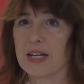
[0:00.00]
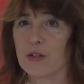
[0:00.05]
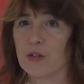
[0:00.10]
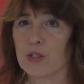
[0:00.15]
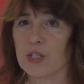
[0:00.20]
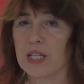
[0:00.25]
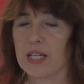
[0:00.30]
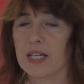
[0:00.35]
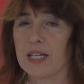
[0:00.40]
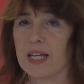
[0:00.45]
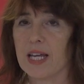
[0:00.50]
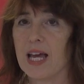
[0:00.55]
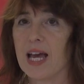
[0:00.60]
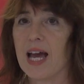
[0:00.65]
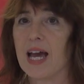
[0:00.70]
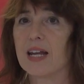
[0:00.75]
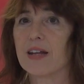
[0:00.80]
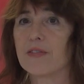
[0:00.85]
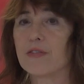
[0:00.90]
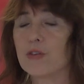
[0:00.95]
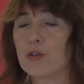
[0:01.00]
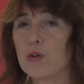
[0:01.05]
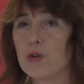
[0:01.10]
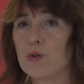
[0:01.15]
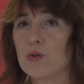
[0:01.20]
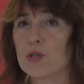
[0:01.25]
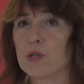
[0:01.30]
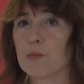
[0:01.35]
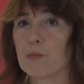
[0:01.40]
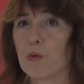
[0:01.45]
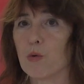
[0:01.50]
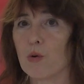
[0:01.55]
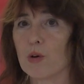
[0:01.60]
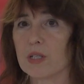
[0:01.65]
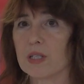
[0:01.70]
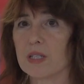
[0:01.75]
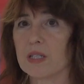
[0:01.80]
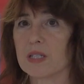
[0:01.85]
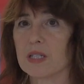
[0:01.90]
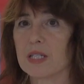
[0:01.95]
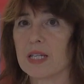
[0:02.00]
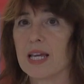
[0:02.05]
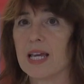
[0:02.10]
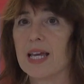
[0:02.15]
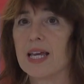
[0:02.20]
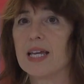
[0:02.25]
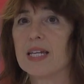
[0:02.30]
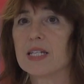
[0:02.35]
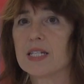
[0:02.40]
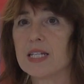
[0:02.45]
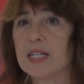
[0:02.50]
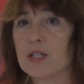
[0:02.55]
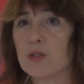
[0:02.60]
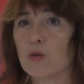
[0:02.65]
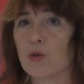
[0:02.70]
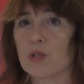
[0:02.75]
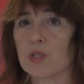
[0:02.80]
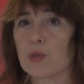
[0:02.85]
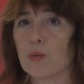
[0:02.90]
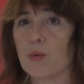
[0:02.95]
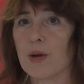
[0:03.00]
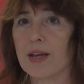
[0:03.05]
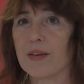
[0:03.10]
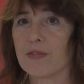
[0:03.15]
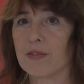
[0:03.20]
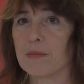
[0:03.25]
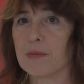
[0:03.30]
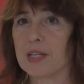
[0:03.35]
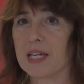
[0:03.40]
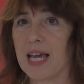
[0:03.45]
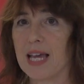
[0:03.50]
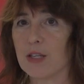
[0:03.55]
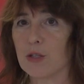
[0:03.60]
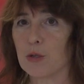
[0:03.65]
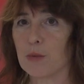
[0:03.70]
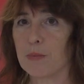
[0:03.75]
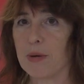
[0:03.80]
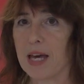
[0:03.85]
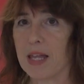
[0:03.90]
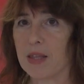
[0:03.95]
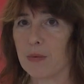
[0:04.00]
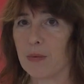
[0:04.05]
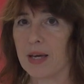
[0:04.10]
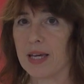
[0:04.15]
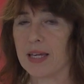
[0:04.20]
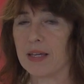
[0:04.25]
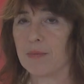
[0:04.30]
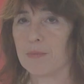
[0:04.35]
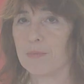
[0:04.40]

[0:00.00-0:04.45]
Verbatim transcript: energy, and of huge importance, it detours away from the cancer pathway.